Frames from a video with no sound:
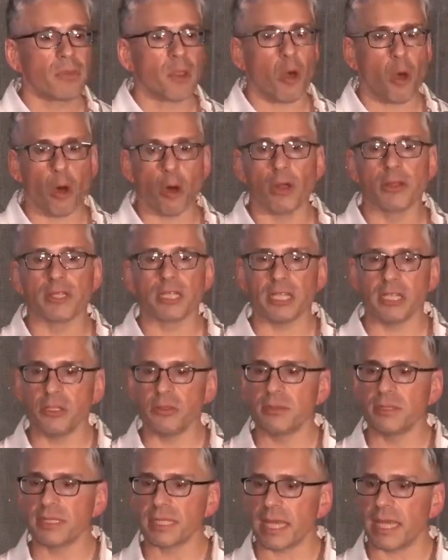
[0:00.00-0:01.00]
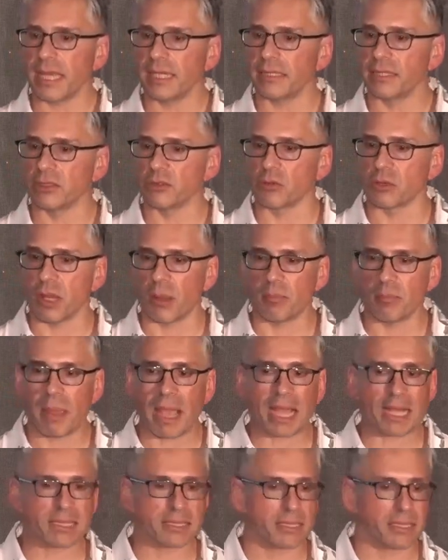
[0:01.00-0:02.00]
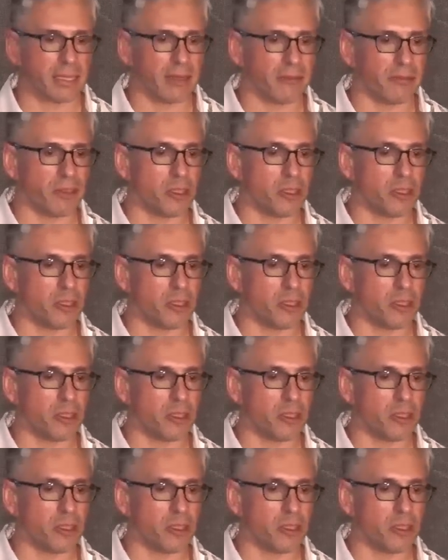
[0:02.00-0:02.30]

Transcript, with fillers: all the use cases or the massive